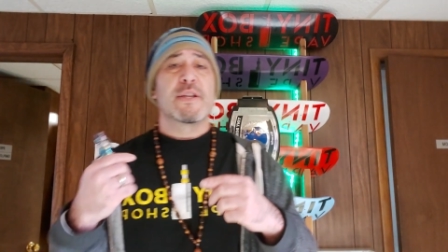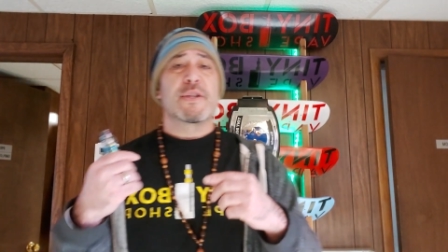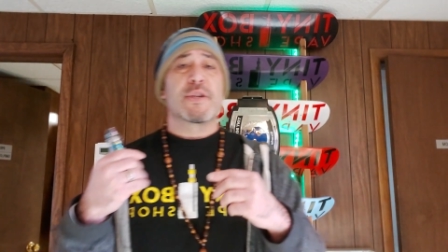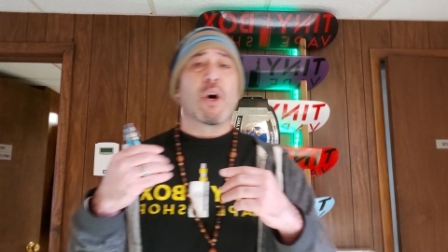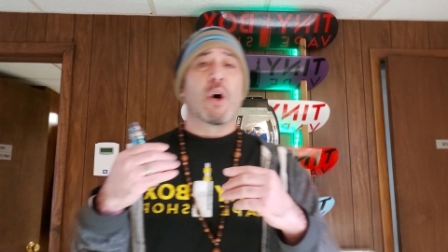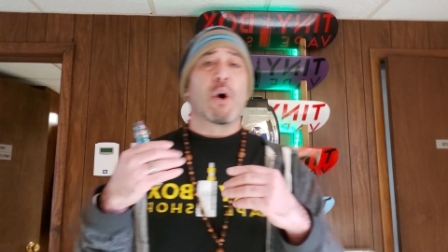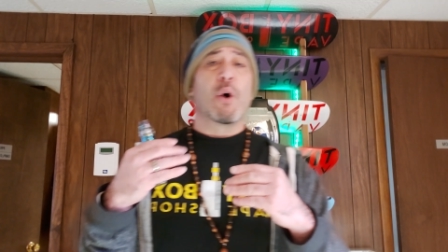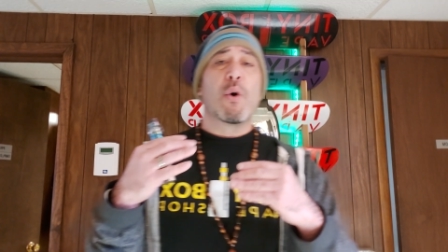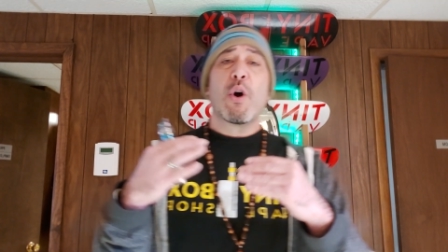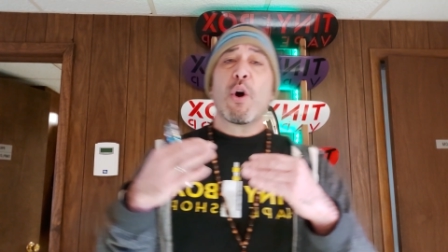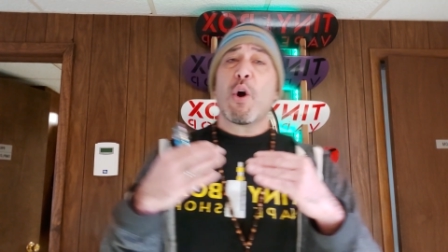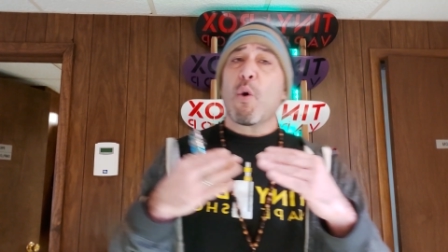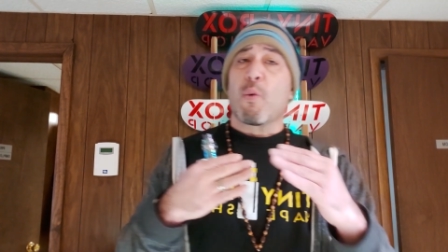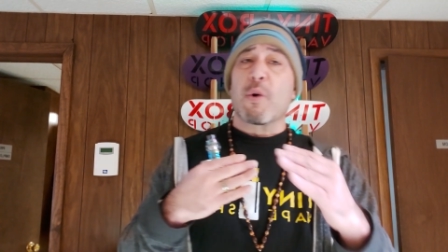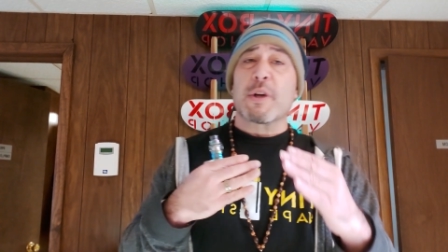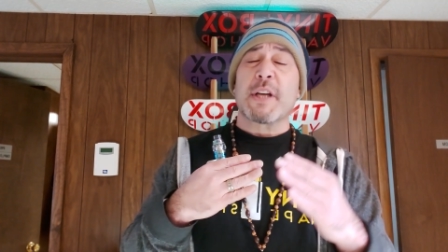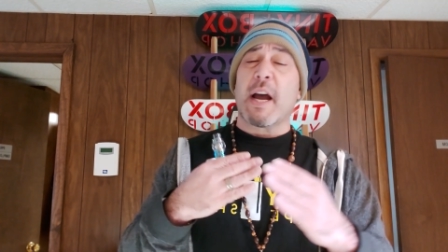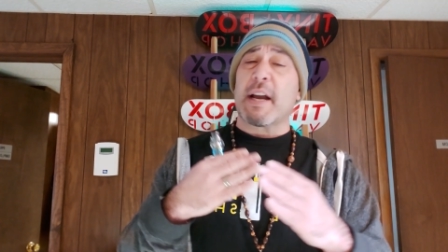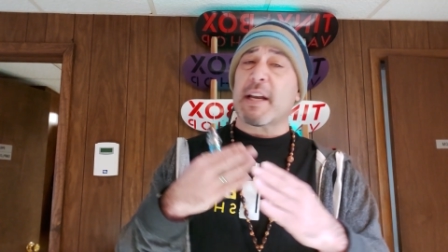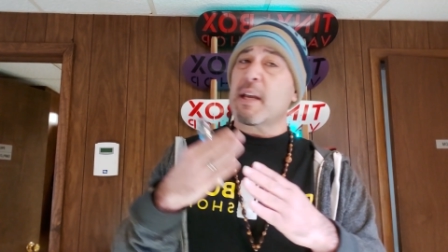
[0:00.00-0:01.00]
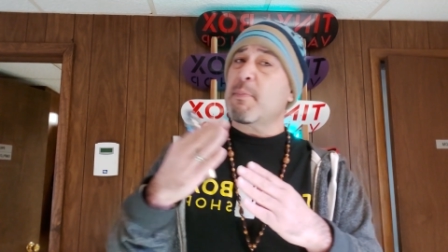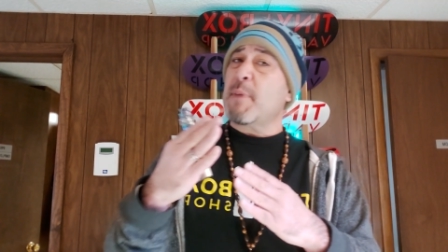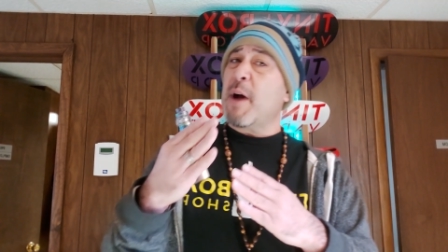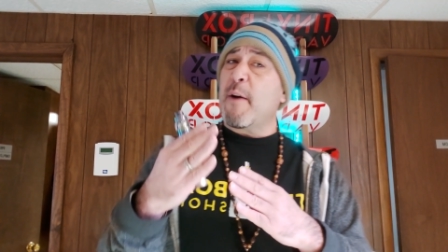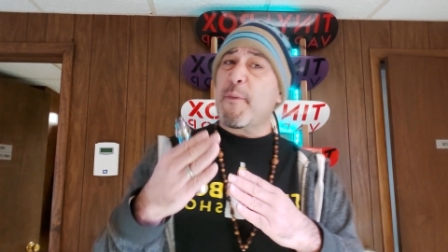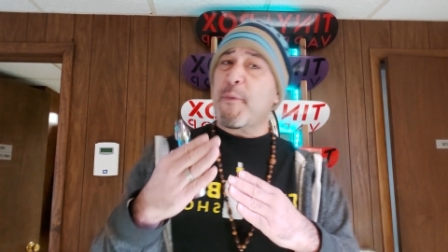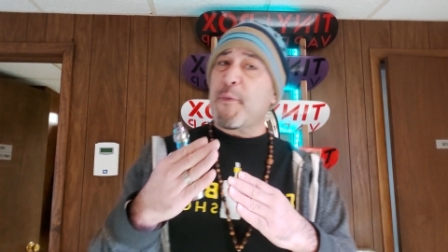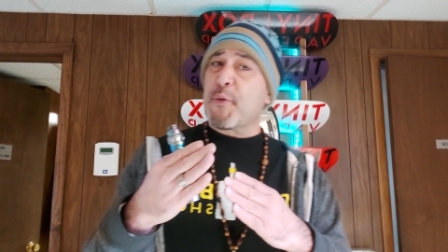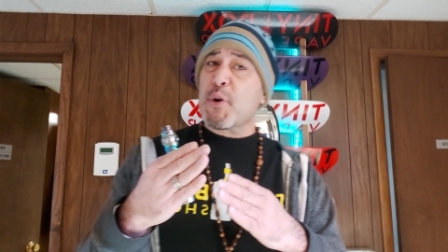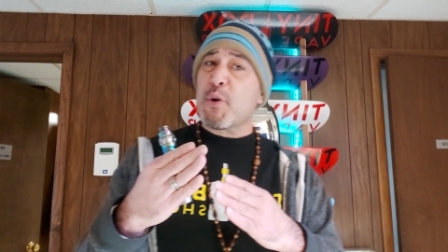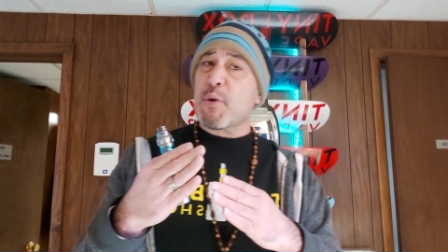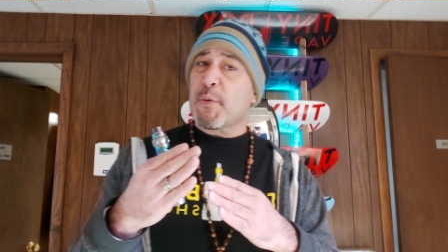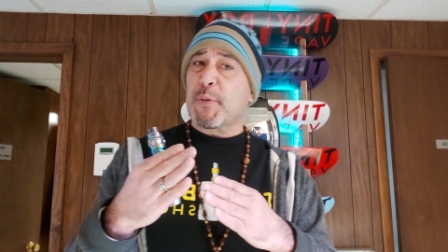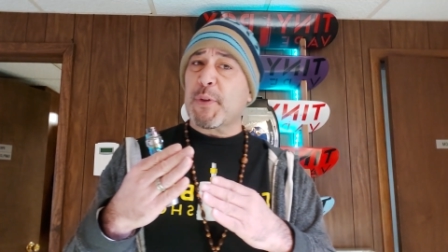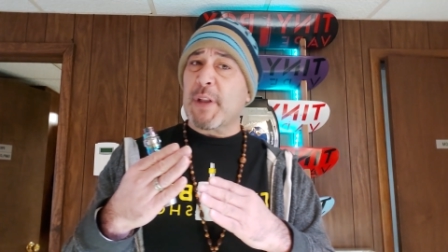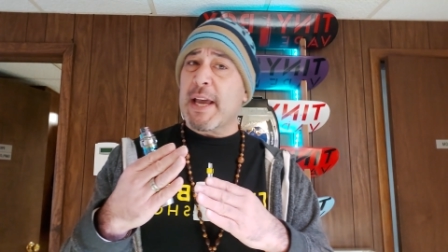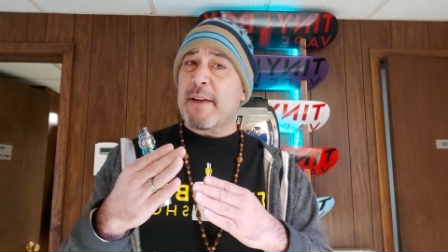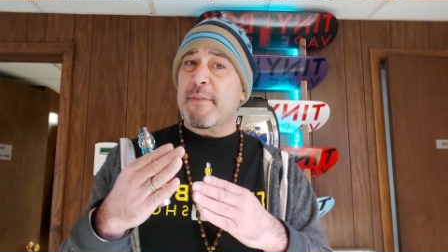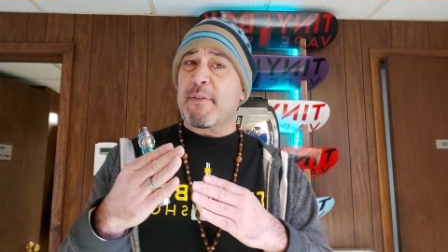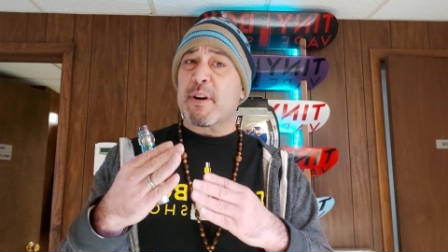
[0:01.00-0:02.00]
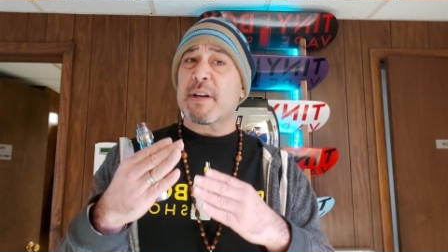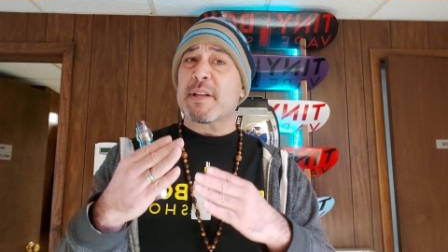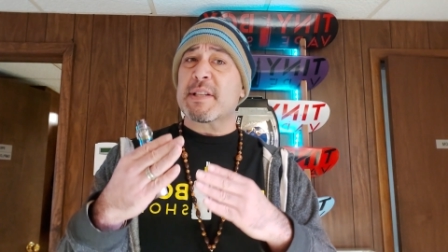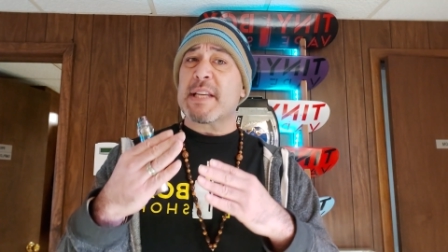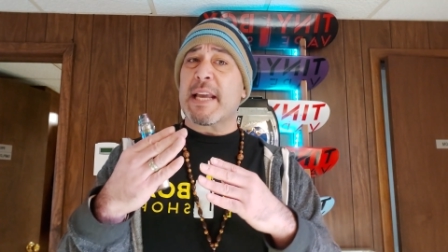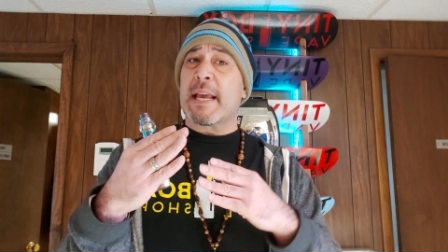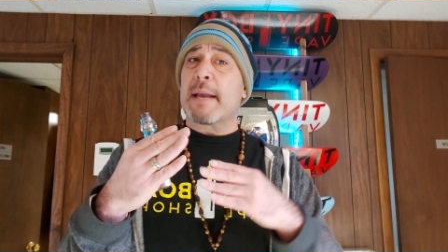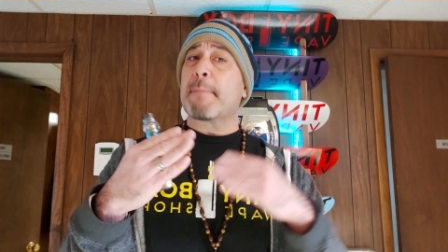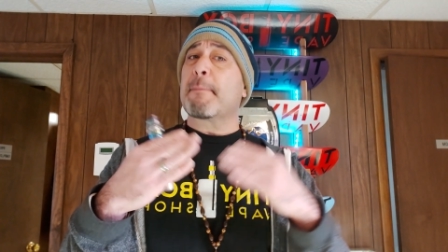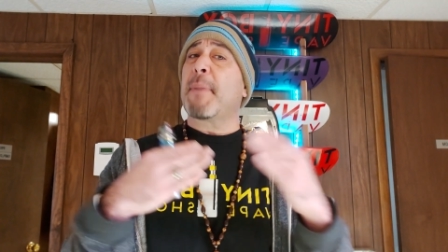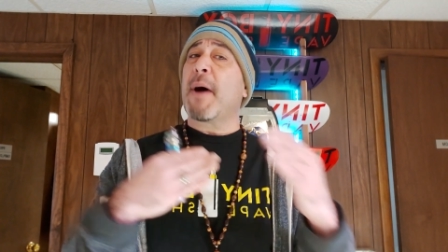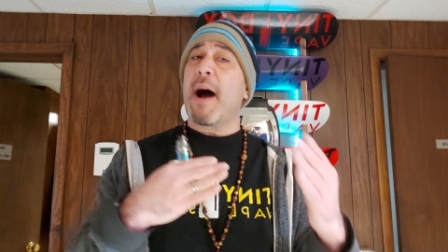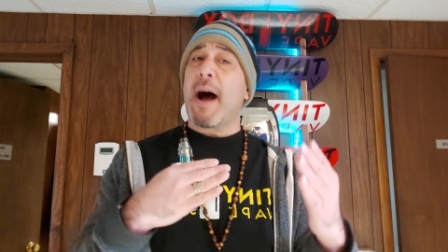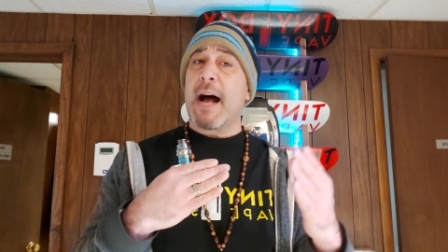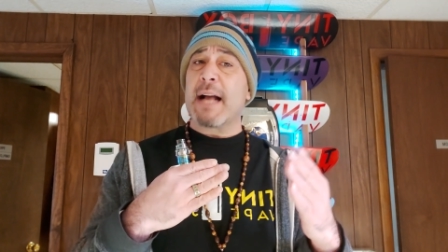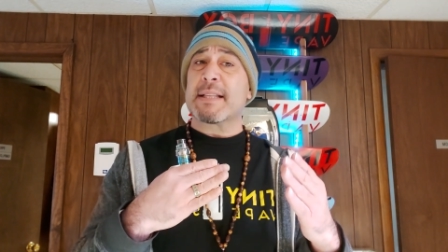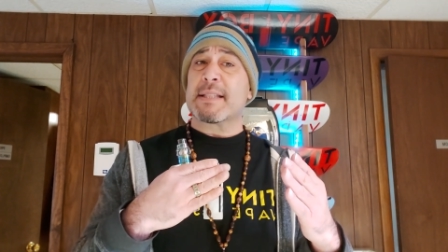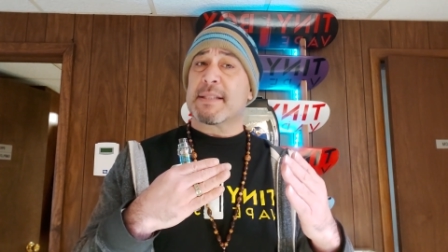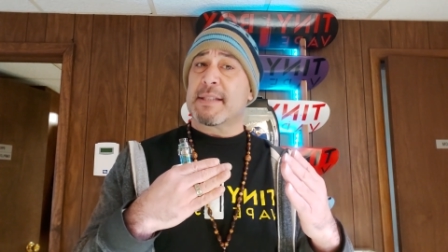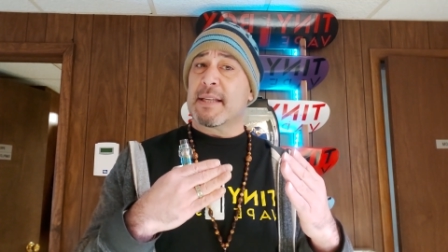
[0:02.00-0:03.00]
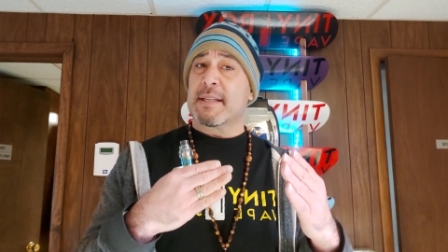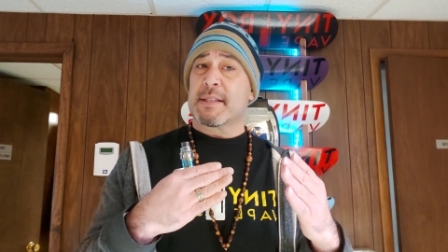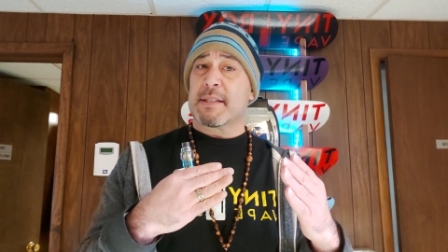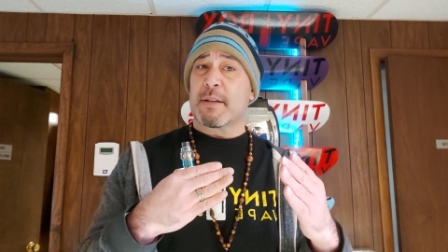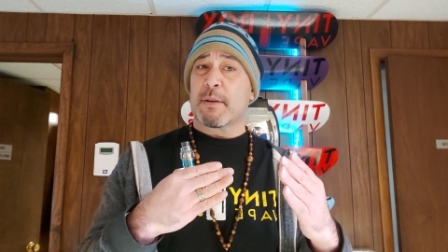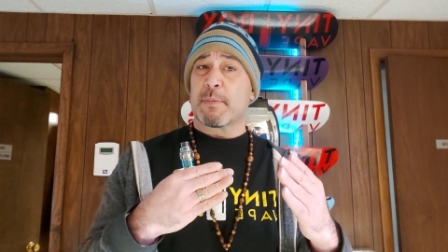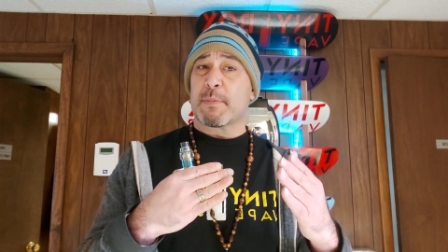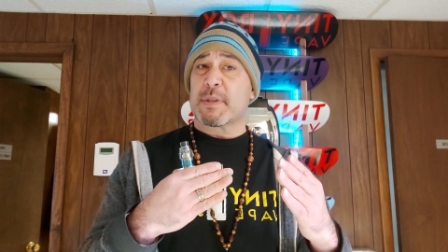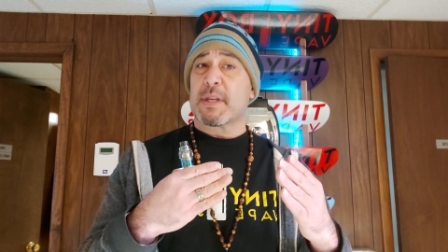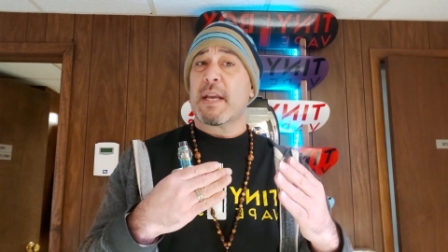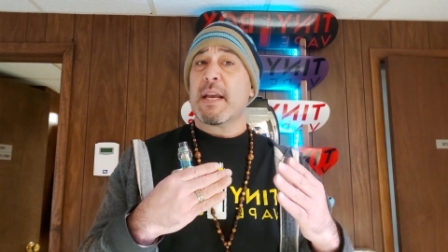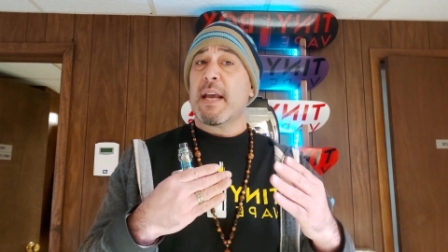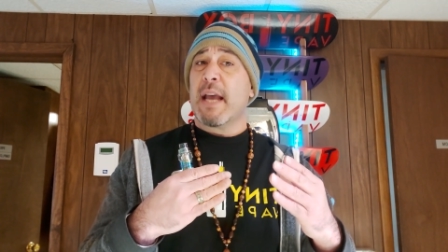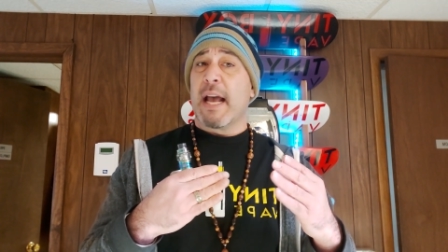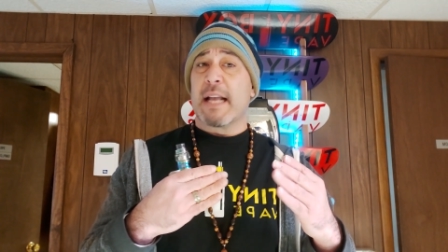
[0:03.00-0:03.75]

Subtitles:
So we're talking about fruit flavors in pod systems.